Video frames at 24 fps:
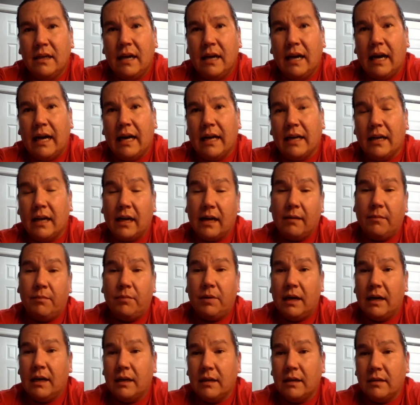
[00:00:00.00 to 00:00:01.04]
I got a,
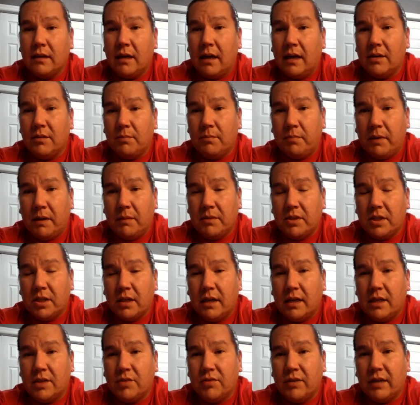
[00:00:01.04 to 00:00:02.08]
a con- publishing
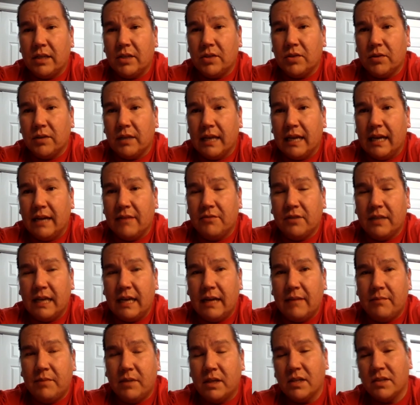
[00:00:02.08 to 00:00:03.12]
contract shortly after
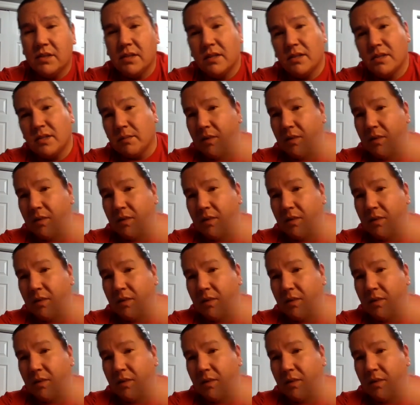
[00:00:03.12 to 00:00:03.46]
that because of